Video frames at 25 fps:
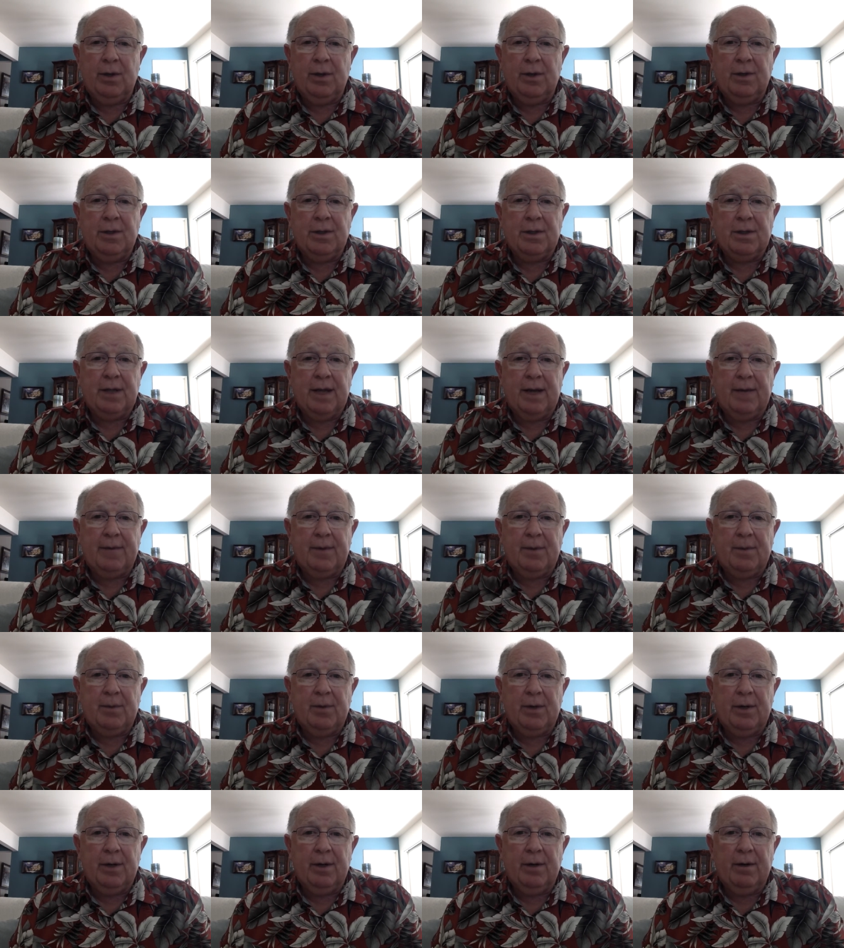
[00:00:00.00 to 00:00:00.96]
You just have to
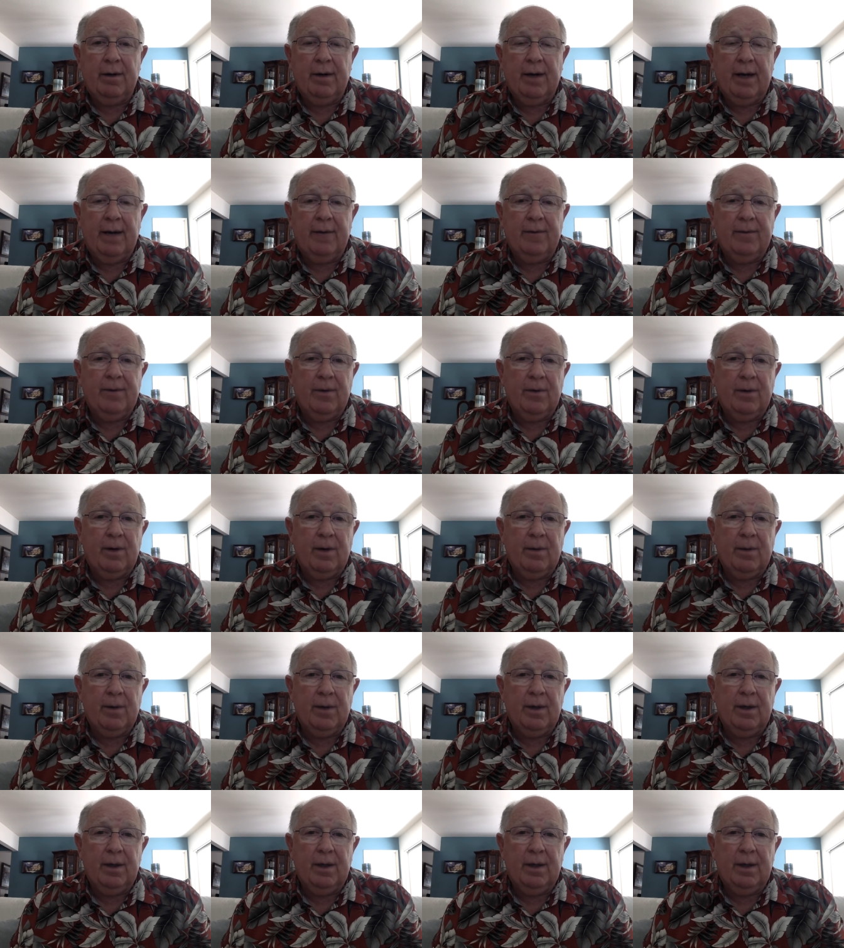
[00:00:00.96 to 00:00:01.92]
put in your name, phone
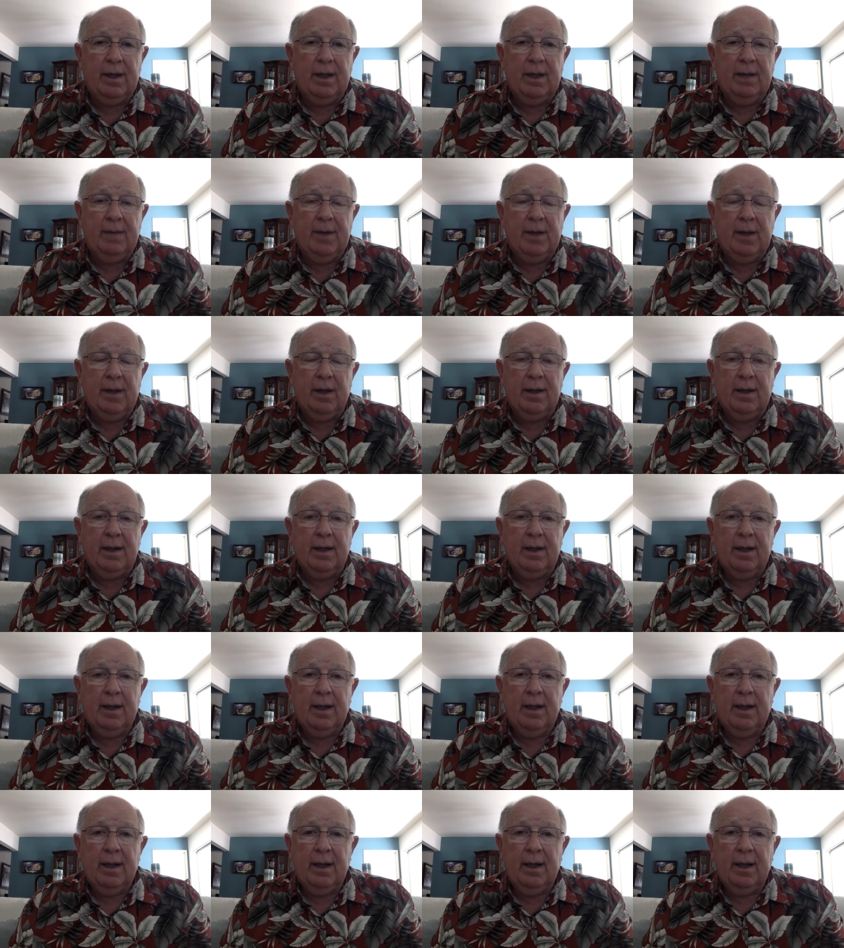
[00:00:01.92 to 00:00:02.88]
number, and email, and
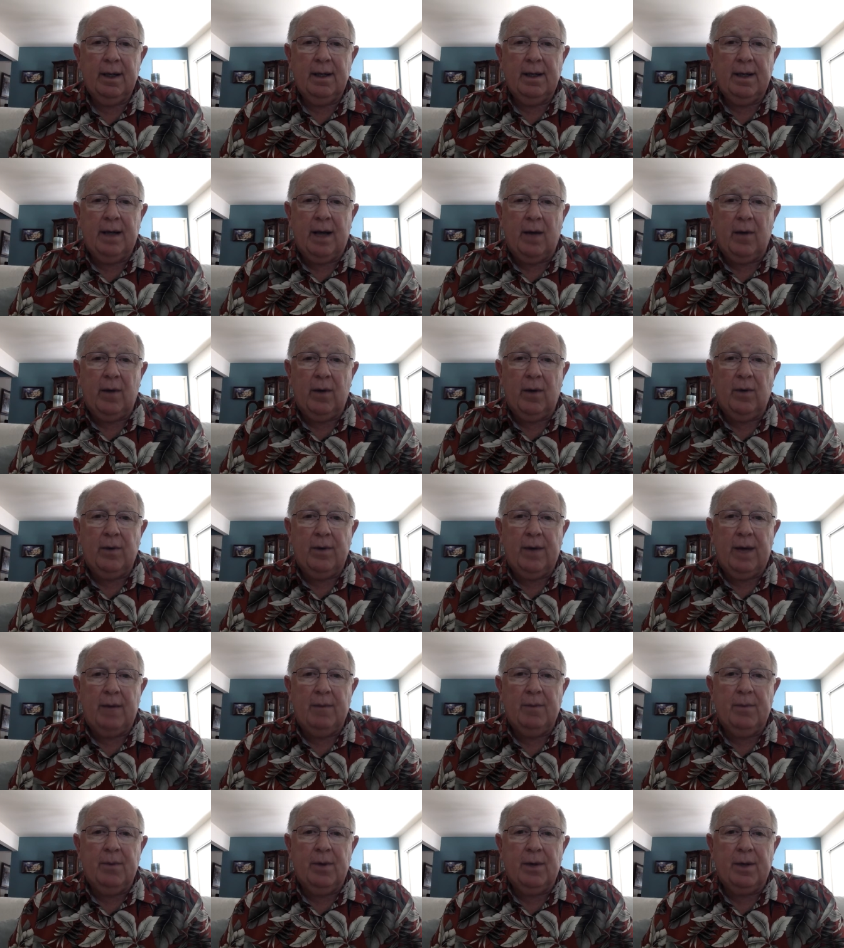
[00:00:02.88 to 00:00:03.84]
you download
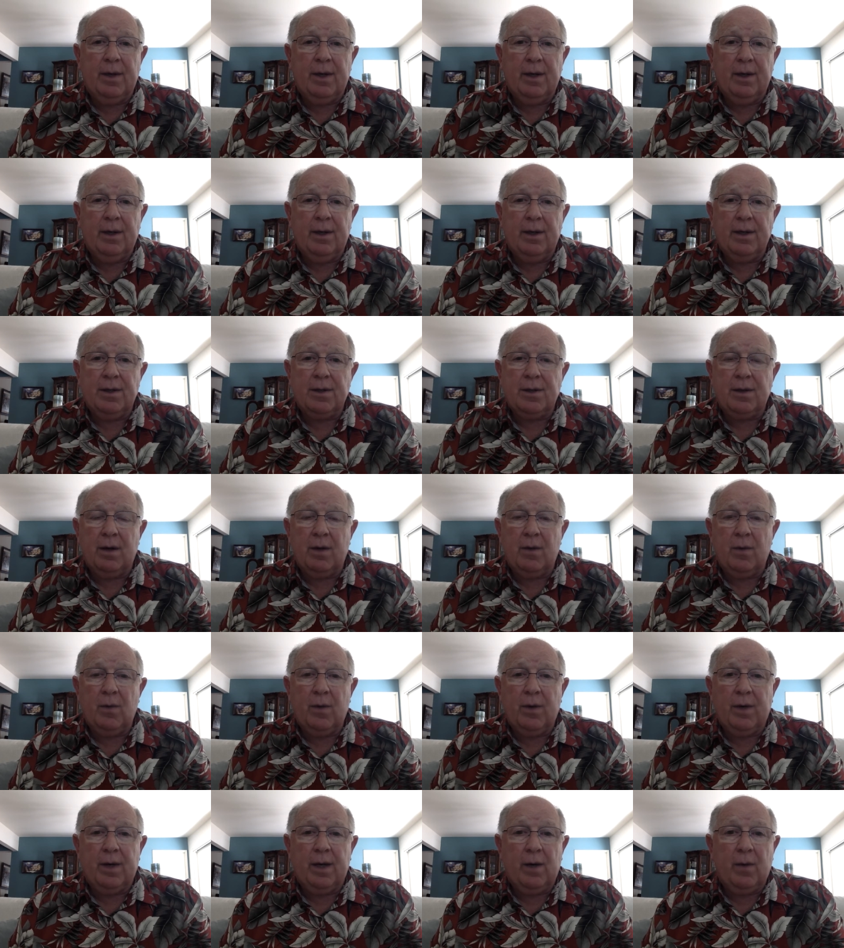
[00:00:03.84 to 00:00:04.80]
that book, and you can start
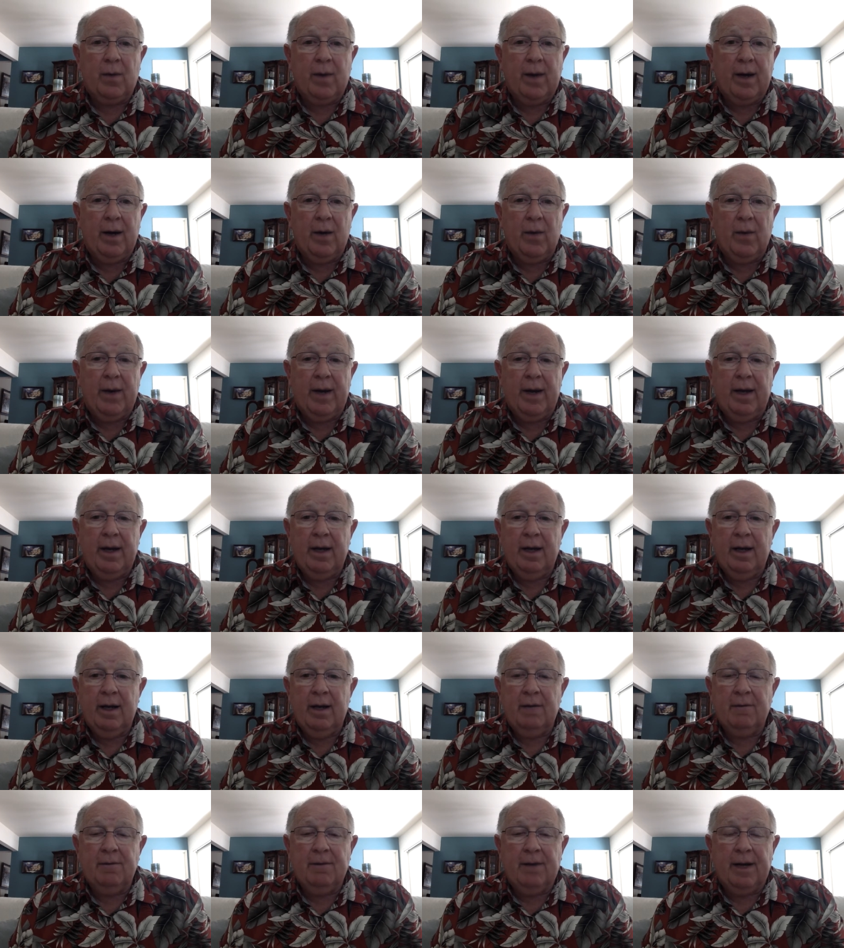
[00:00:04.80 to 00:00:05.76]
working right away,
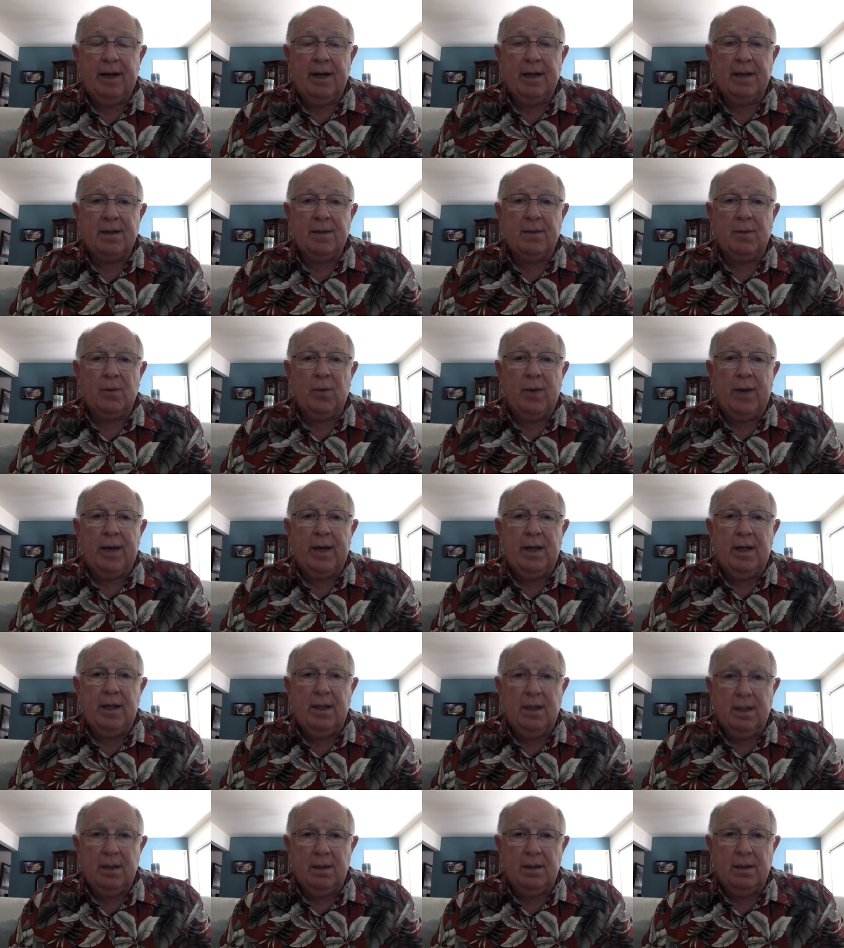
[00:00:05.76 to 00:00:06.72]
finding some great
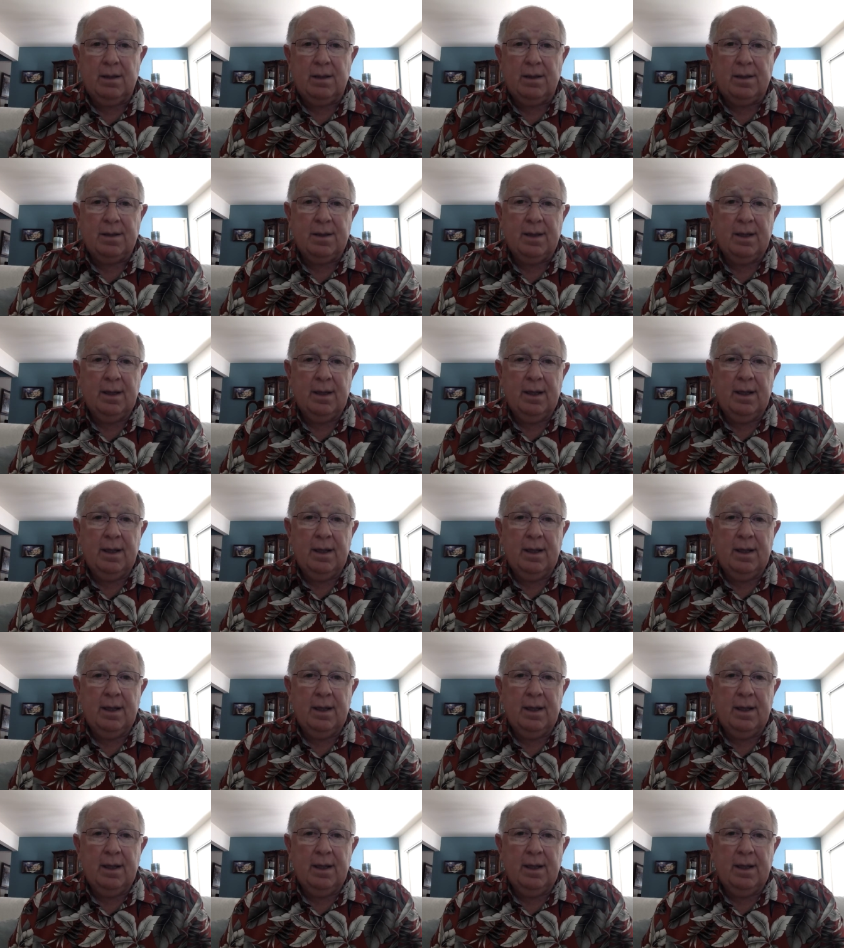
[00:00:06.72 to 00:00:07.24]
deals